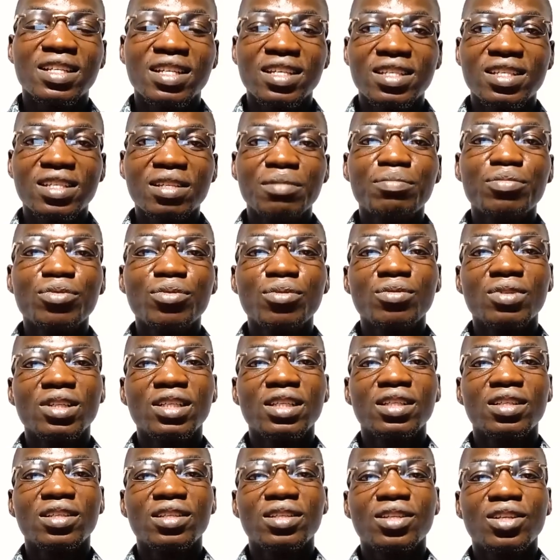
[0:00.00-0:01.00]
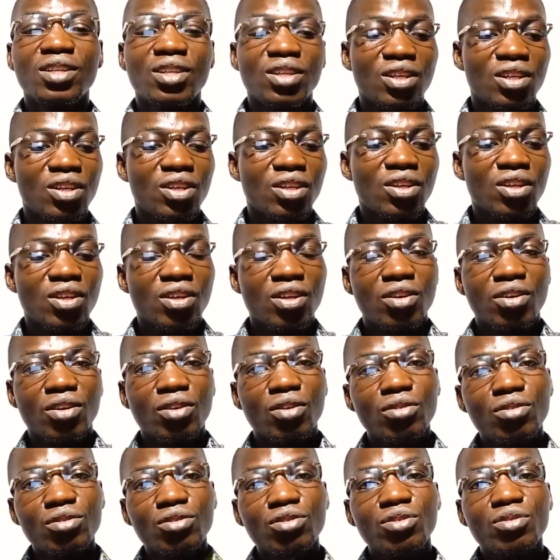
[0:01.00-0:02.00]
a simple way.
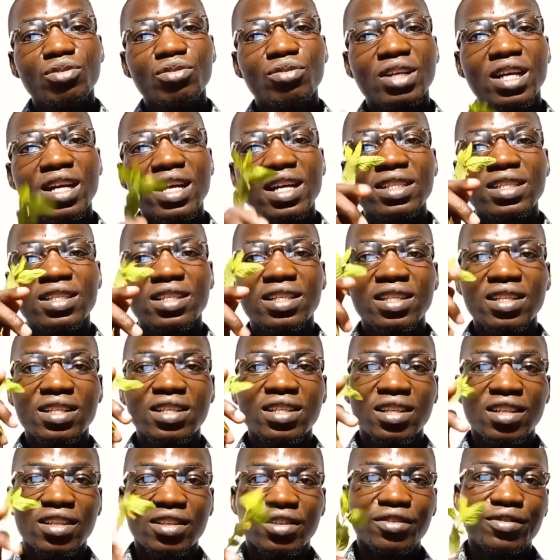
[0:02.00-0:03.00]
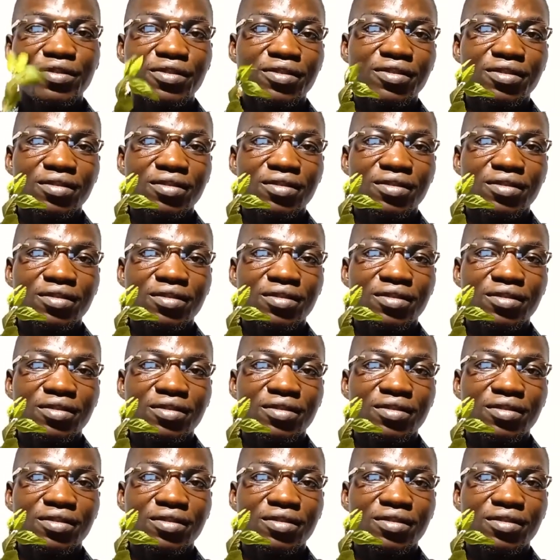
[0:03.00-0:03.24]
Once you get this leaf,